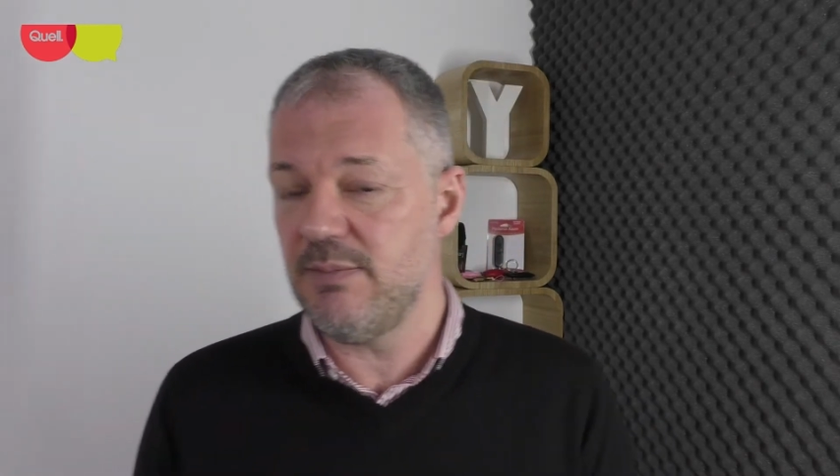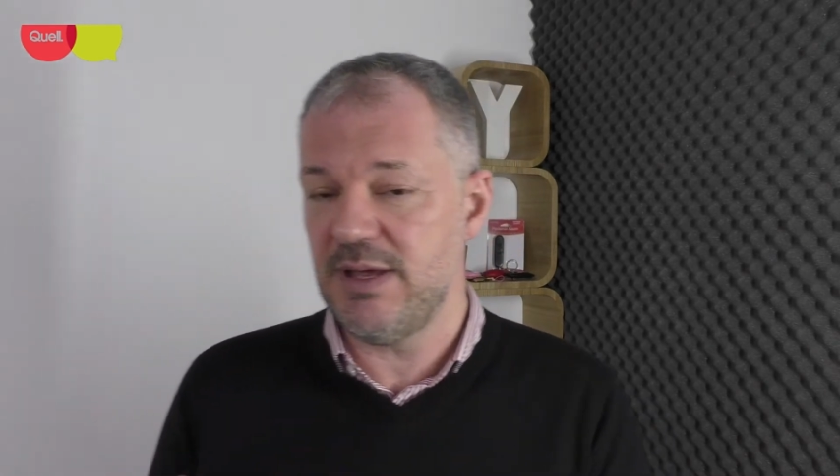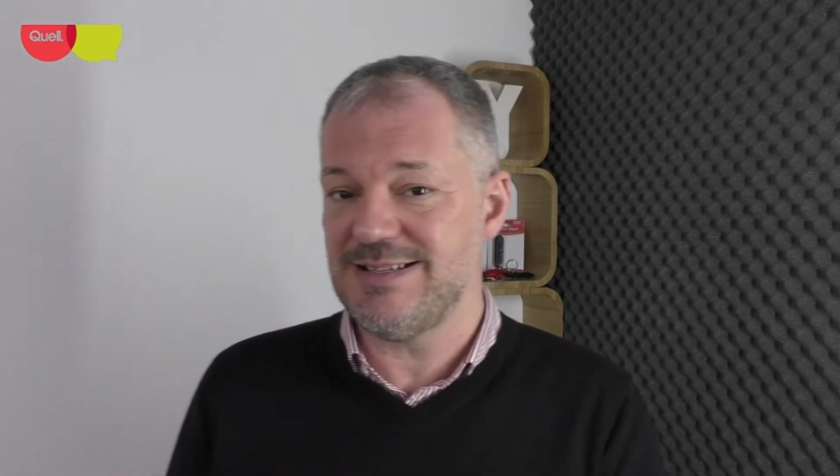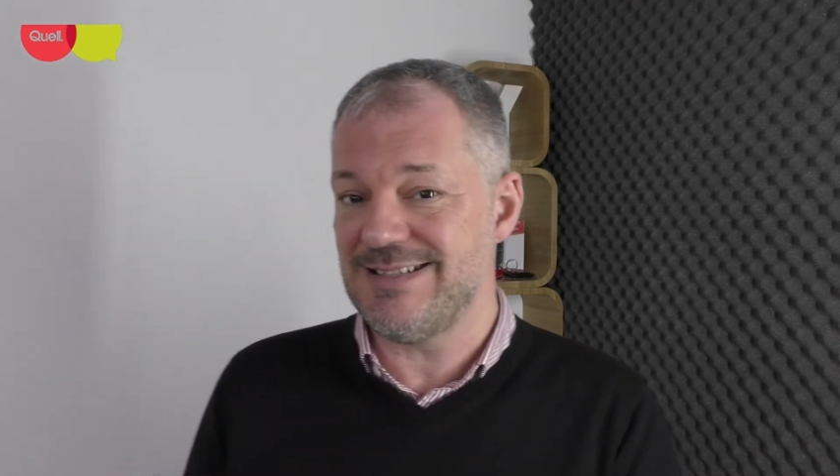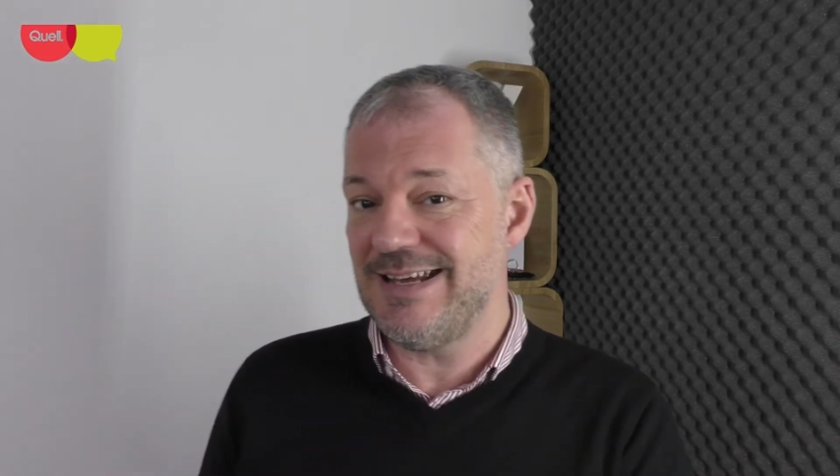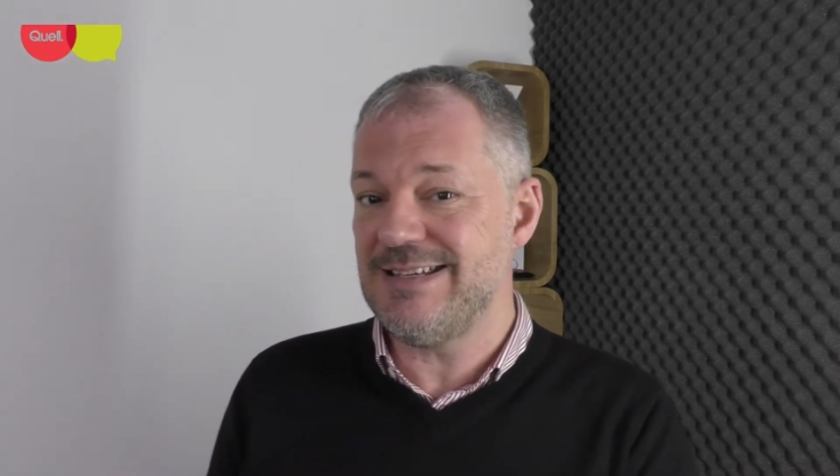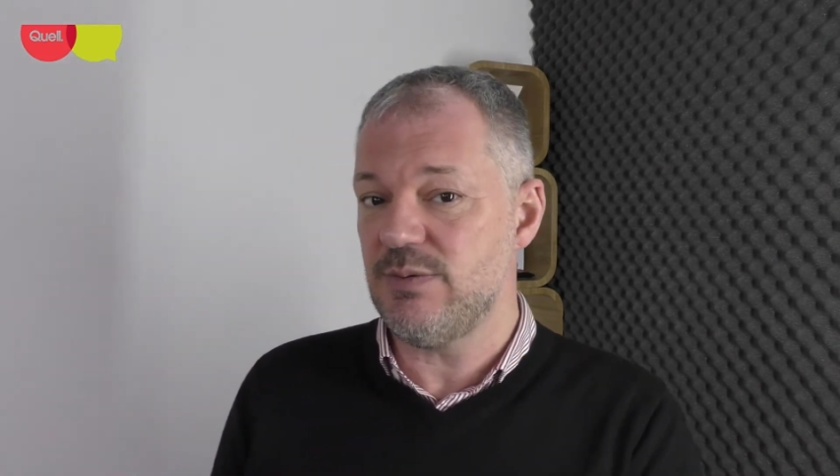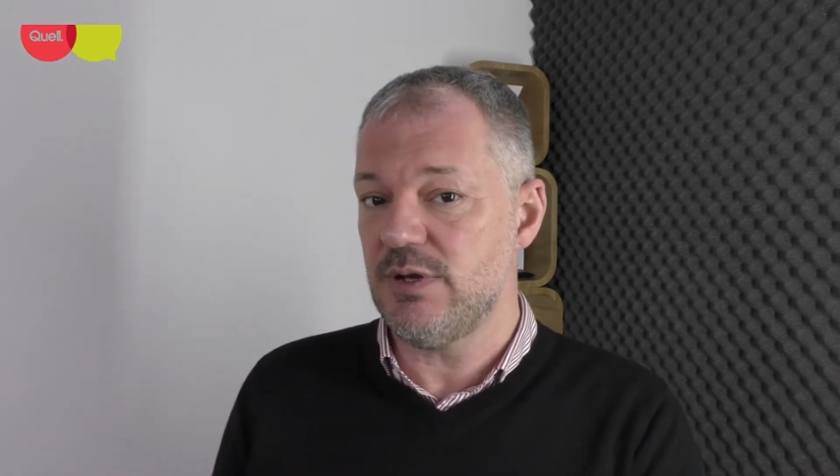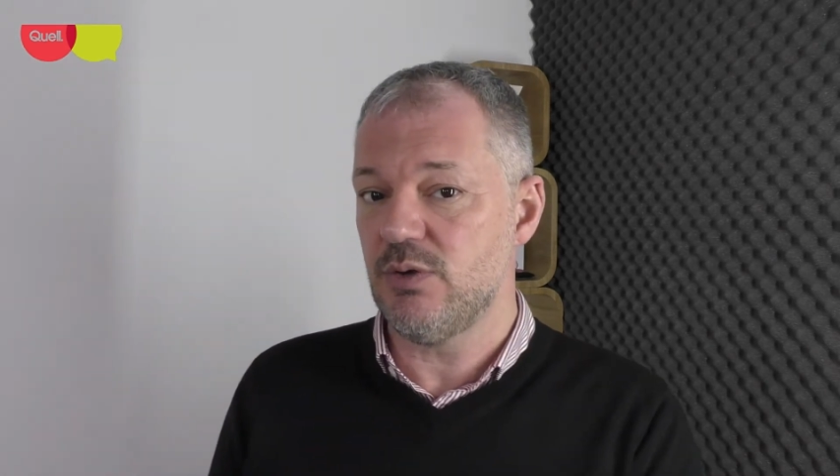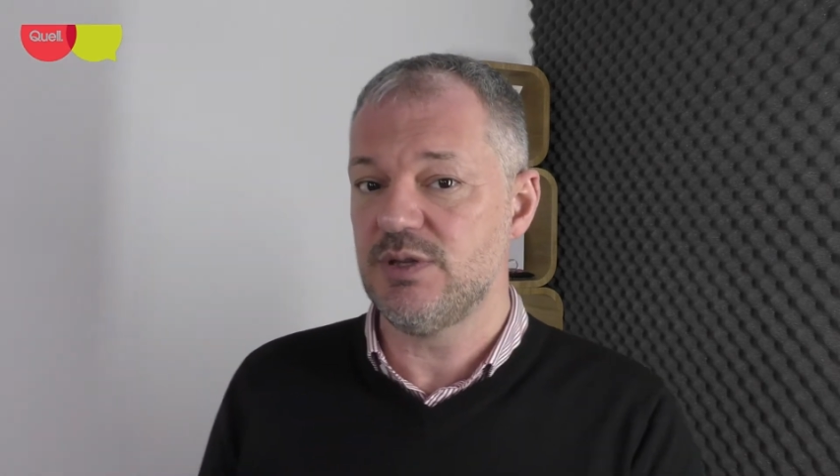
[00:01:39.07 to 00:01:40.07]
it means it's
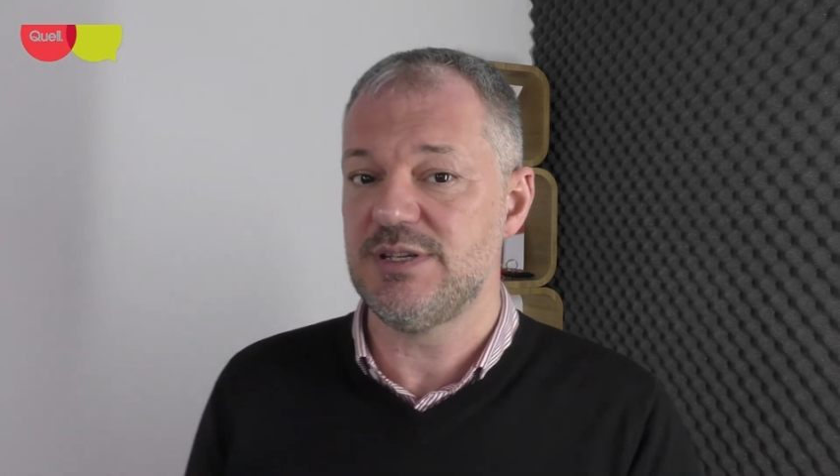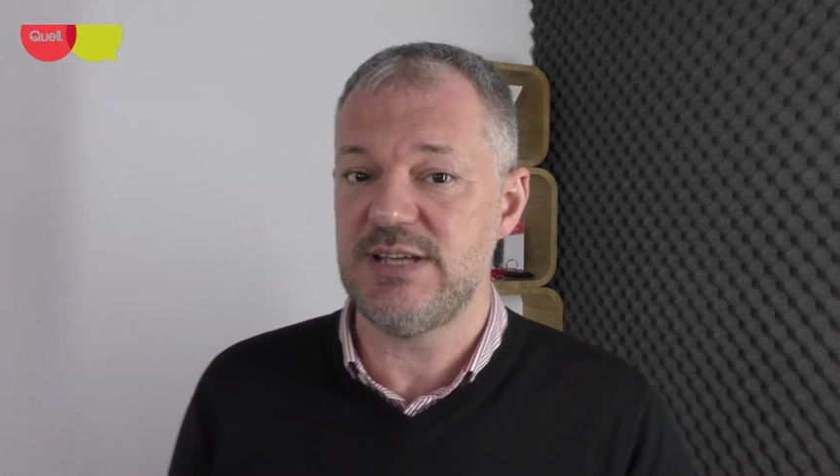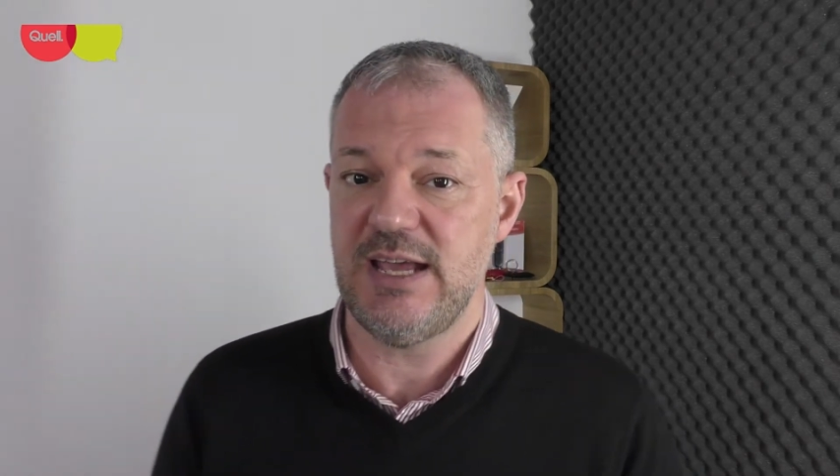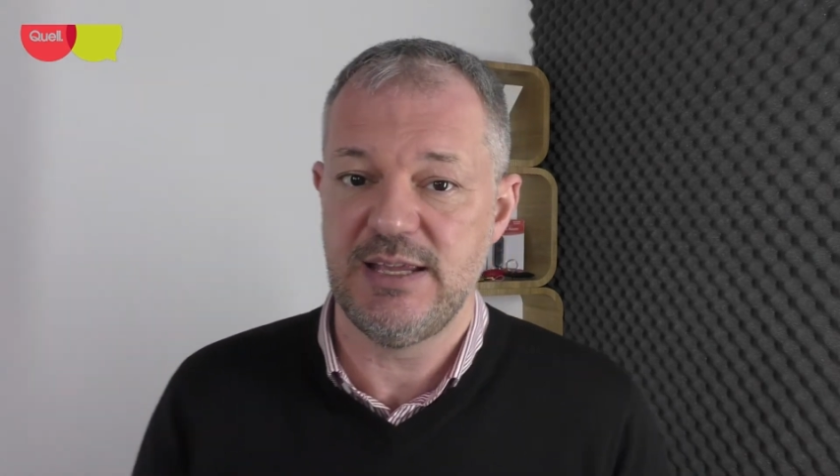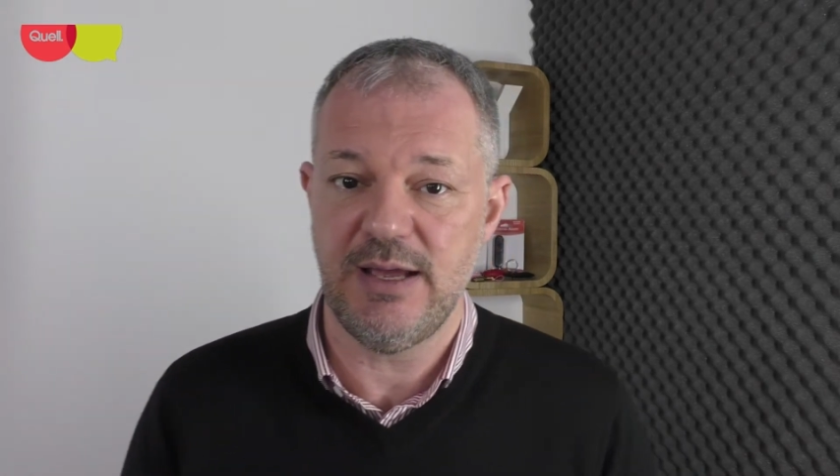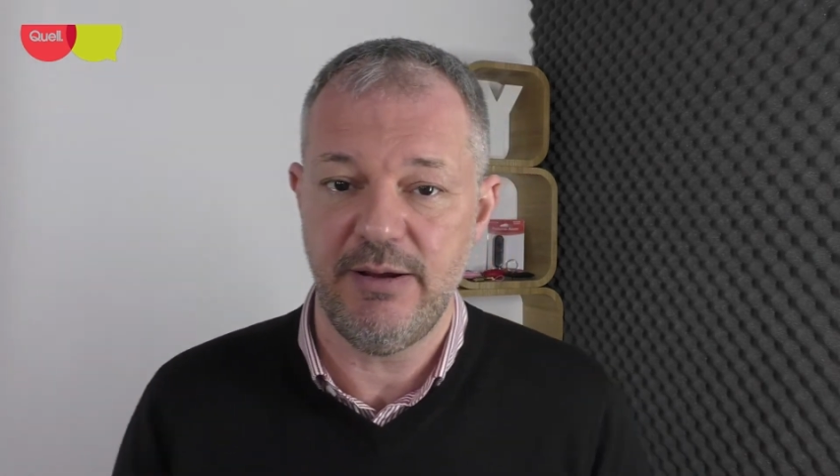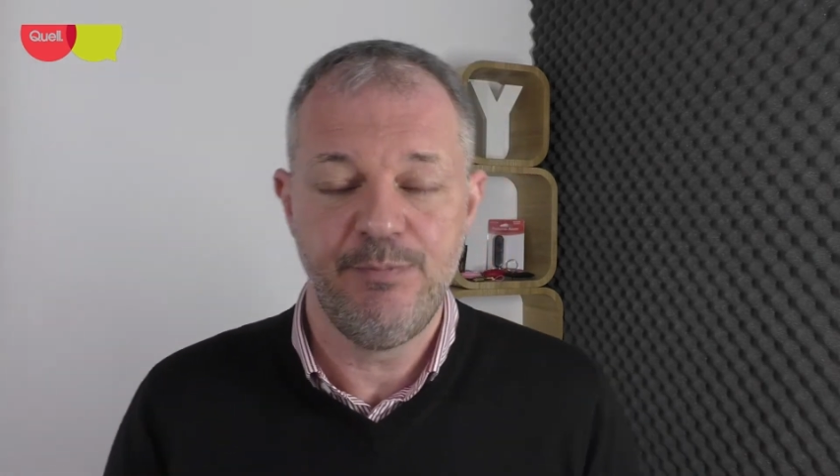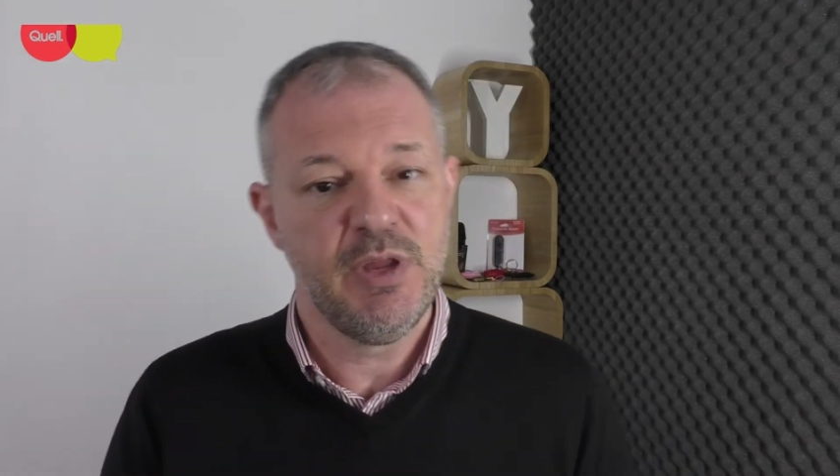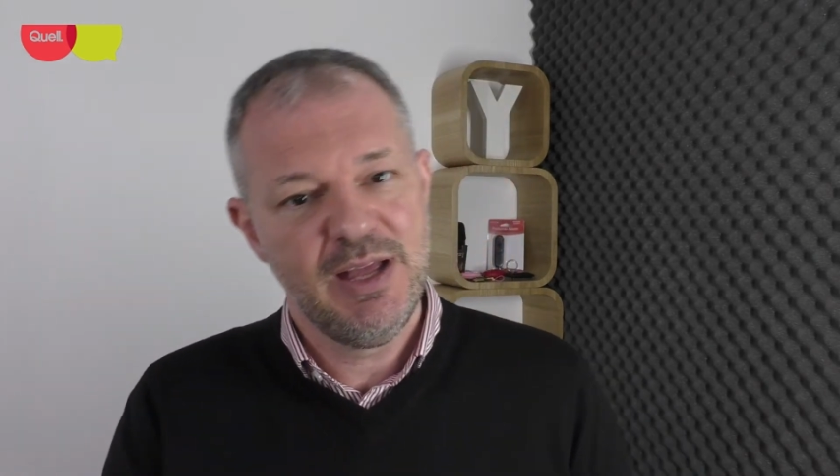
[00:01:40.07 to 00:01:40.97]
easy when you go into the secondary.